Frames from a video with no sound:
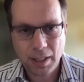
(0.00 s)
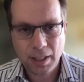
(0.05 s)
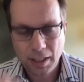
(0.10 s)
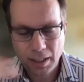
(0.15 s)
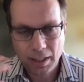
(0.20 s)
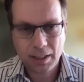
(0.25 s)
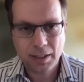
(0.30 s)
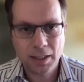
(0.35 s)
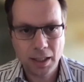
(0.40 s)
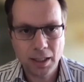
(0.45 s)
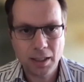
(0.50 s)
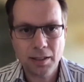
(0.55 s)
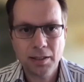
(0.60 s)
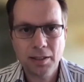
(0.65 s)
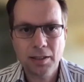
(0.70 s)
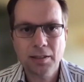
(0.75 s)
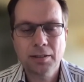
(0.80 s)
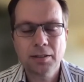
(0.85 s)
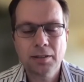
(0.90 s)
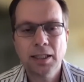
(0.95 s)
the
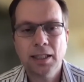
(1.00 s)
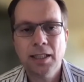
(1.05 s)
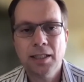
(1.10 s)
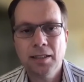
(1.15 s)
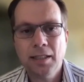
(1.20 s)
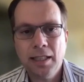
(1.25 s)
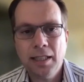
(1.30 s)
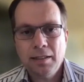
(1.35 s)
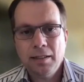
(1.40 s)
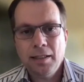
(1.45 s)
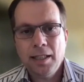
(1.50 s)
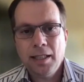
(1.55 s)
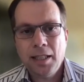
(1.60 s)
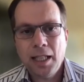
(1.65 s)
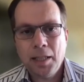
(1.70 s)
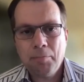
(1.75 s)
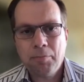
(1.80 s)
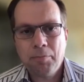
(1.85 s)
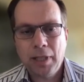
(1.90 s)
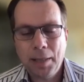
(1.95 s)
answer that it, that, that
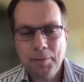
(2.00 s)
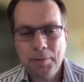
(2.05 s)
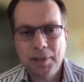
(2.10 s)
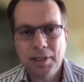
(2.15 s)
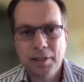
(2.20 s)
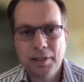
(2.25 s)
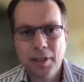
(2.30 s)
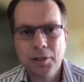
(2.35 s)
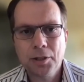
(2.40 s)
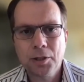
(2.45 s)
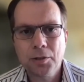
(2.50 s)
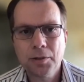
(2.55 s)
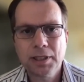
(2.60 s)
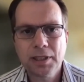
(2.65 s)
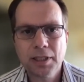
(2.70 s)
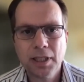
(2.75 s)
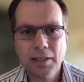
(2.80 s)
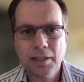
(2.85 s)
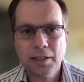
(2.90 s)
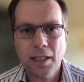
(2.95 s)
that perhaps is not true is,
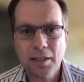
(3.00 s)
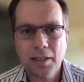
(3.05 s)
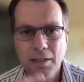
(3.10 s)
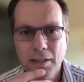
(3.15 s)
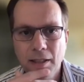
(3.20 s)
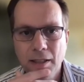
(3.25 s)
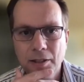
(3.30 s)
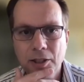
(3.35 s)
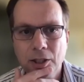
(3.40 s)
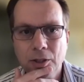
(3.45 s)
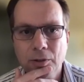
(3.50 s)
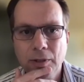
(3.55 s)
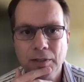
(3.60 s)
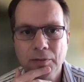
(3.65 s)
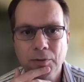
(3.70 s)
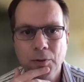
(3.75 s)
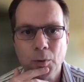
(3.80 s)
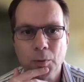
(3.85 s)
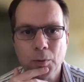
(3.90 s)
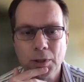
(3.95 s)
is, is not
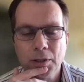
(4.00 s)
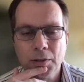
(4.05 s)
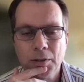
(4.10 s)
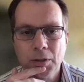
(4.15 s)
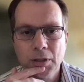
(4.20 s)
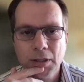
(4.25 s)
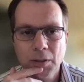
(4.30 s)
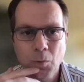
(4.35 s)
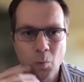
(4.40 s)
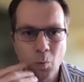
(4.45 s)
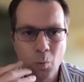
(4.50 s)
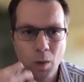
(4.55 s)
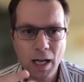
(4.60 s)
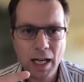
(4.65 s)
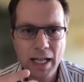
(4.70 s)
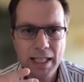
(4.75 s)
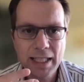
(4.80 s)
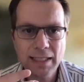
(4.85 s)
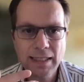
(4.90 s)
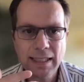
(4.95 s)
straightforward. Now,
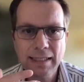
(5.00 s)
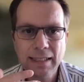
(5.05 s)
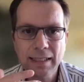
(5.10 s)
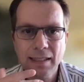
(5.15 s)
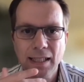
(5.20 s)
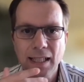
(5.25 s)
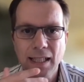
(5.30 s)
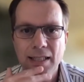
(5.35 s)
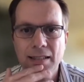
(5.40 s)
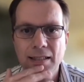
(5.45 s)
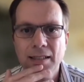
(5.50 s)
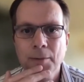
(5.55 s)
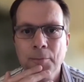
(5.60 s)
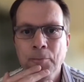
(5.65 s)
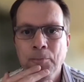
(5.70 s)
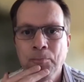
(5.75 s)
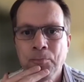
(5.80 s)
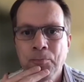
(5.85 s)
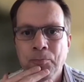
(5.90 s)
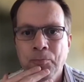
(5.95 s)
why is that the case?
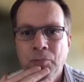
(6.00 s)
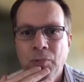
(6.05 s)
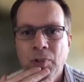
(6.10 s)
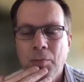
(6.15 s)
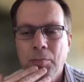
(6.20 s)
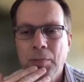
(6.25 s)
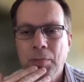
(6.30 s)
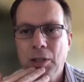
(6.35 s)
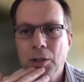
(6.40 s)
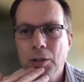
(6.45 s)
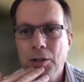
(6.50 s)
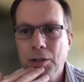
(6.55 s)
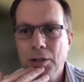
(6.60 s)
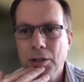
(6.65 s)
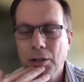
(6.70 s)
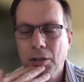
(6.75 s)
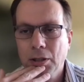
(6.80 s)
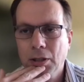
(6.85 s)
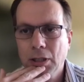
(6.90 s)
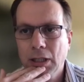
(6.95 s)
Because
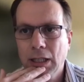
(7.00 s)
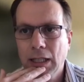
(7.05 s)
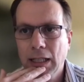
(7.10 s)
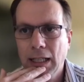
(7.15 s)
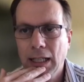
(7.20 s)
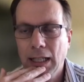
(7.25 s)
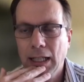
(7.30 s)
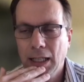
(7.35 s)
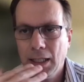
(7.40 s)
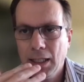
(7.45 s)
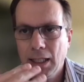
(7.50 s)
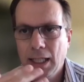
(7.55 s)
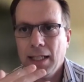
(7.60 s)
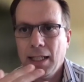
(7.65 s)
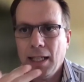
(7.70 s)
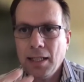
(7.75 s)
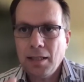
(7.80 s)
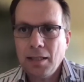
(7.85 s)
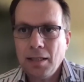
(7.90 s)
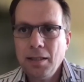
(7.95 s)

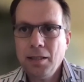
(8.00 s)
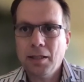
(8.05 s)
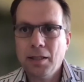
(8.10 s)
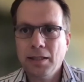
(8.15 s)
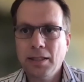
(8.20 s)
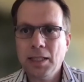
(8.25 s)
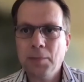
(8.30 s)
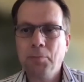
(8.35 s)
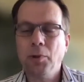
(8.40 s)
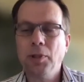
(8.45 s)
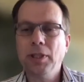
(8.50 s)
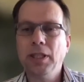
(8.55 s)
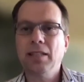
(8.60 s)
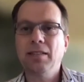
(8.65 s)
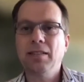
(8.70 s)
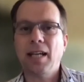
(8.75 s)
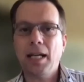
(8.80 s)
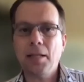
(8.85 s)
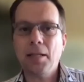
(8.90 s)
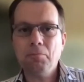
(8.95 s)
at, you know, at this point in
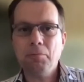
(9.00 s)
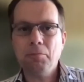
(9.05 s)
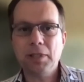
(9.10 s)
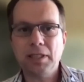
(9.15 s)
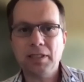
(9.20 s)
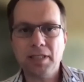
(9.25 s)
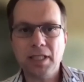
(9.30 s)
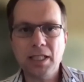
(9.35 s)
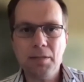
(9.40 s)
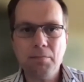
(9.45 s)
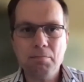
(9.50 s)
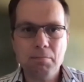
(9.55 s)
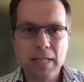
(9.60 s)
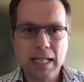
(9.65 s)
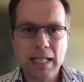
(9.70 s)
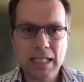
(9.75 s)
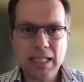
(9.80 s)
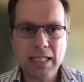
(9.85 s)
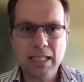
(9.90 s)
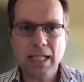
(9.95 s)
time, we see
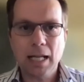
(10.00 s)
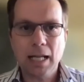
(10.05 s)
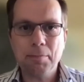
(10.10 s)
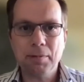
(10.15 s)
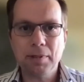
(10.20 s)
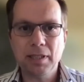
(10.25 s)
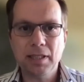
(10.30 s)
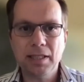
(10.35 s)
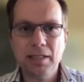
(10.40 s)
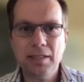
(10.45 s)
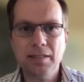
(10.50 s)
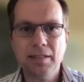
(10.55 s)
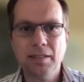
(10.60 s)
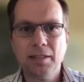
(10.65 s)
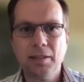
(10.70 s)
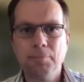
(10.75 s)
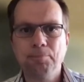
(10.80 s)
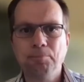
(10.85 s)
many capitalists,